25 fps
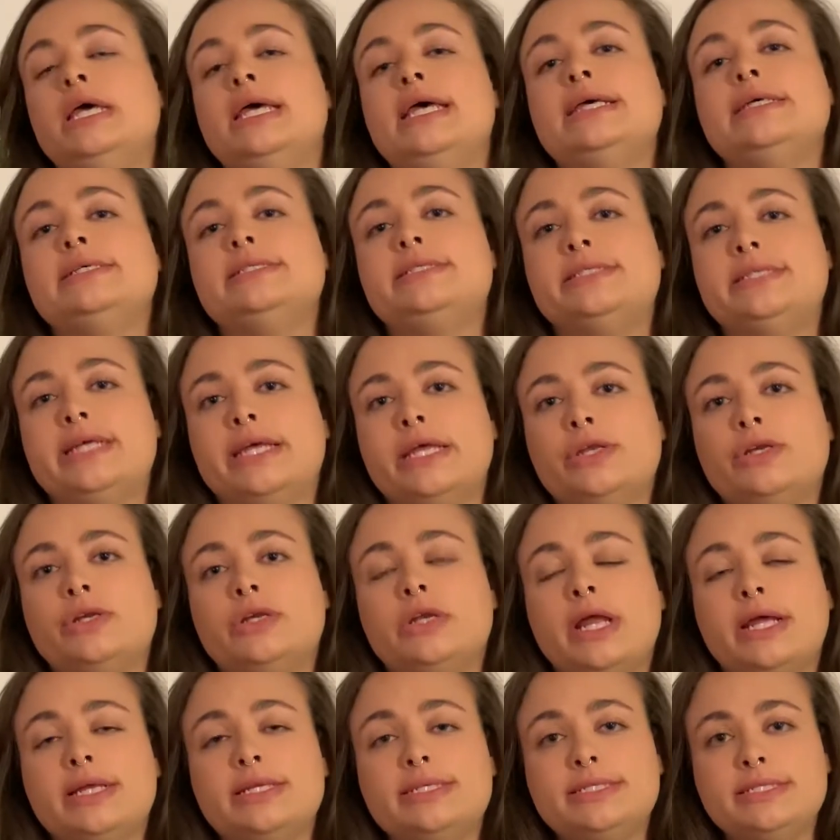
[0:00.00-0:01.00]

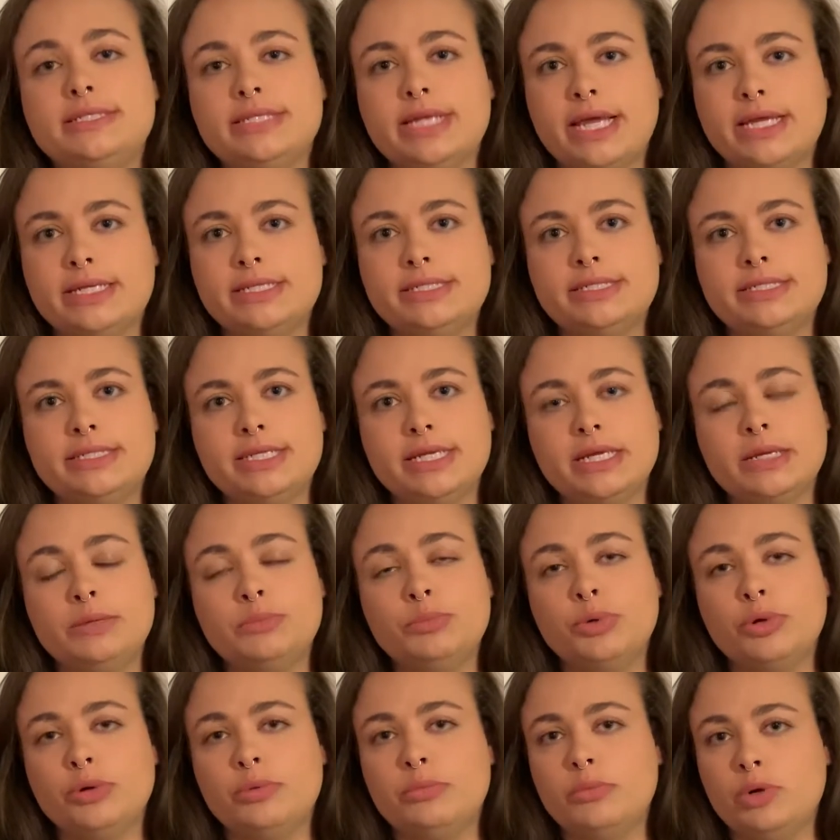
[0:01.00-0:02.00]
Standardized testing
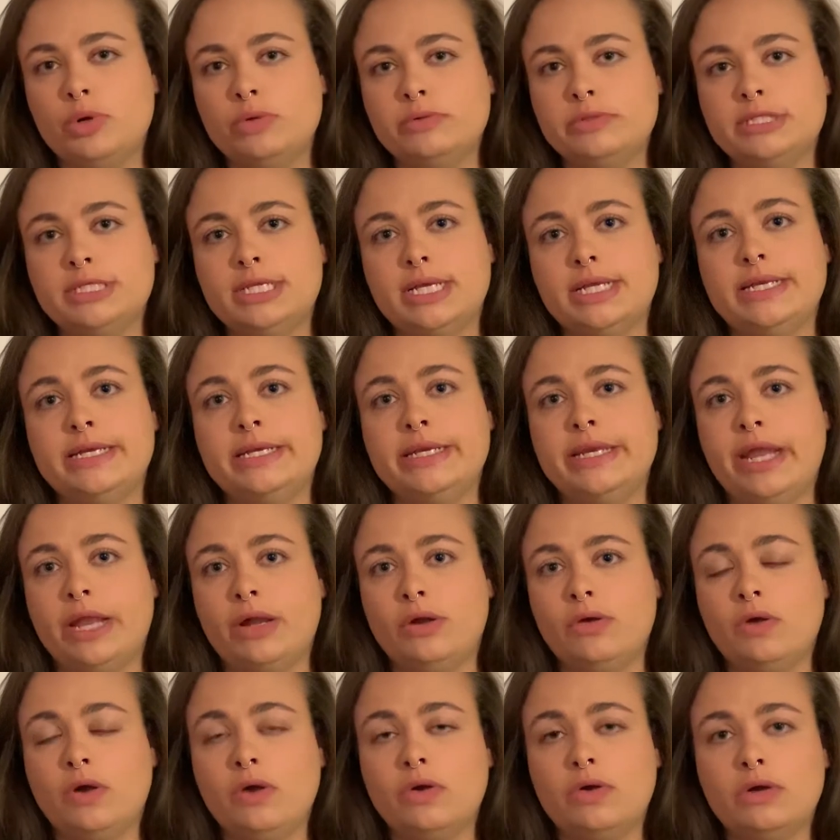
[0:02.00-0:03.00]
promotes
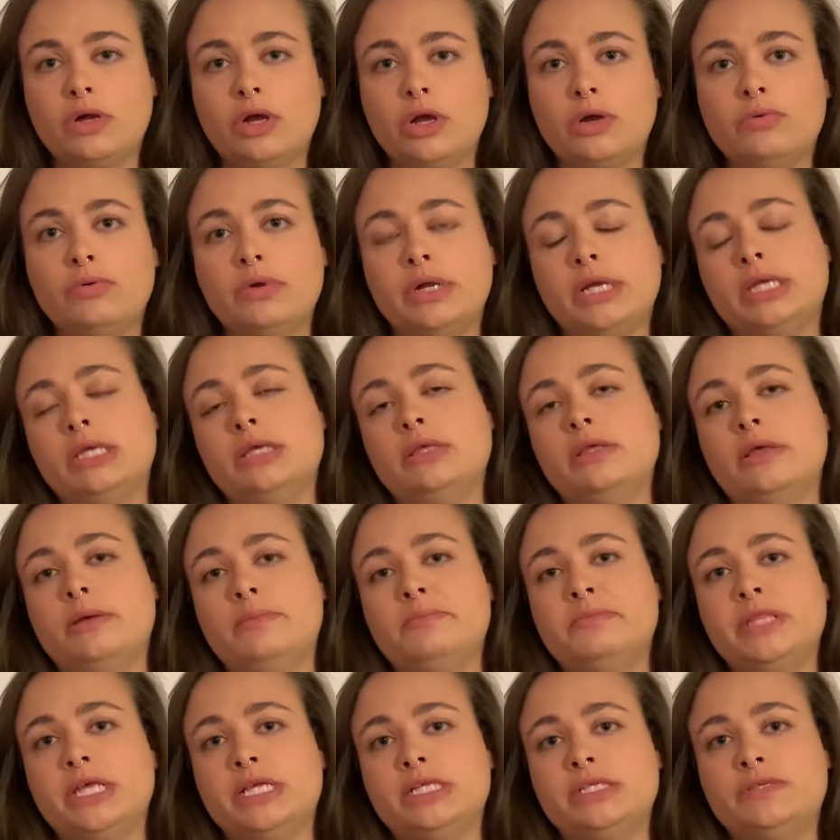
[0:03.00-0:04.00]
narrow curriculum
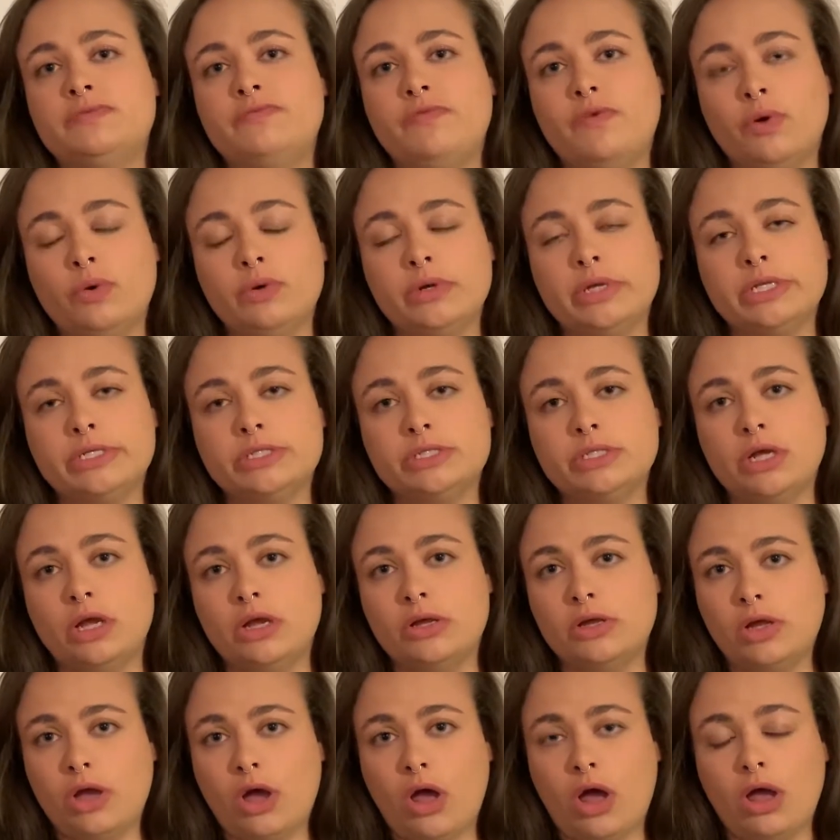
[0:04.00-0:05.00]
that's focused
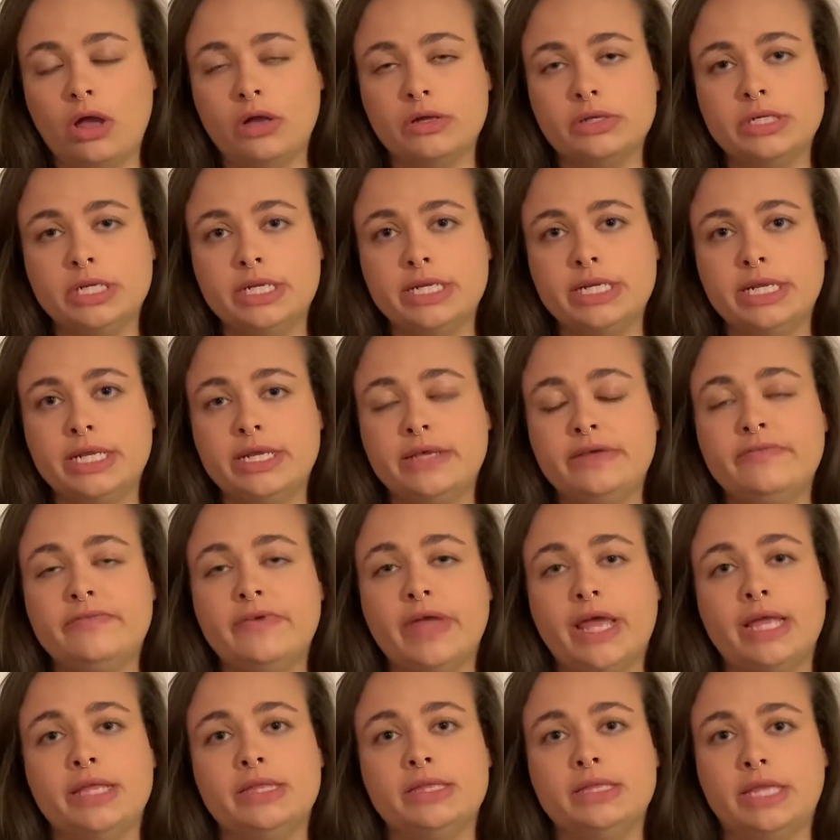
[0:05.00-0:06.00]
on cognitive
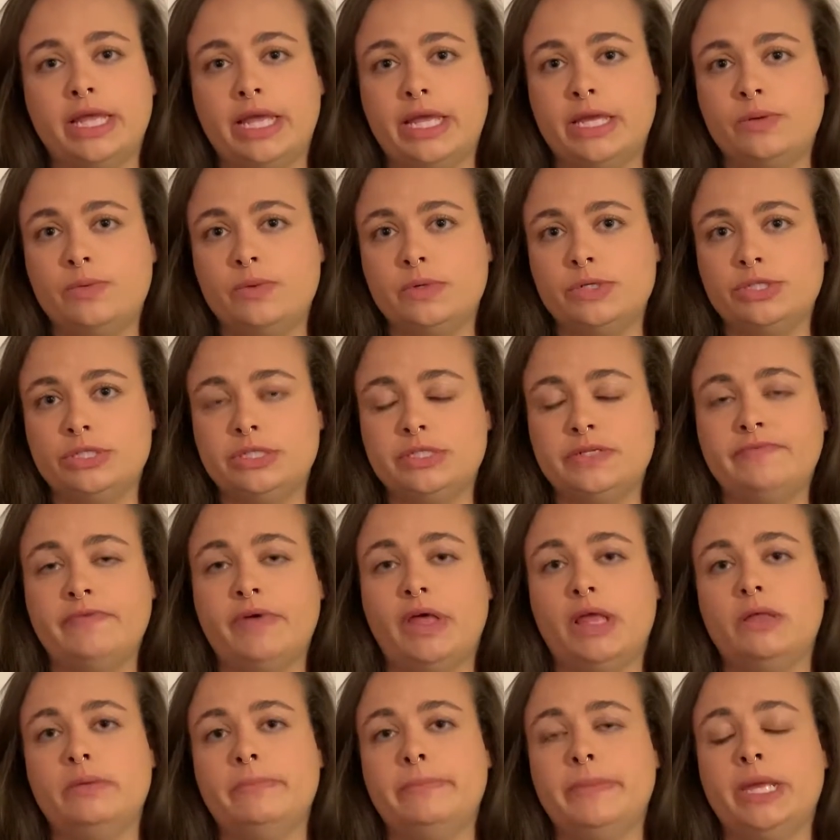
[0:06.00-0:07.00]
and language
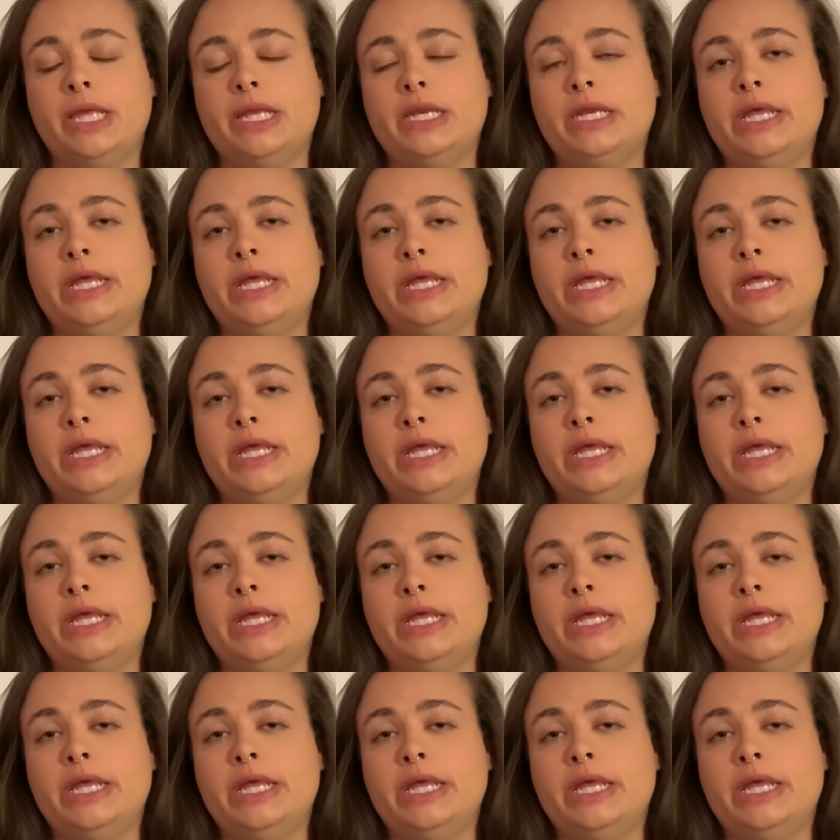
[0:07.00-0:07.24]
development.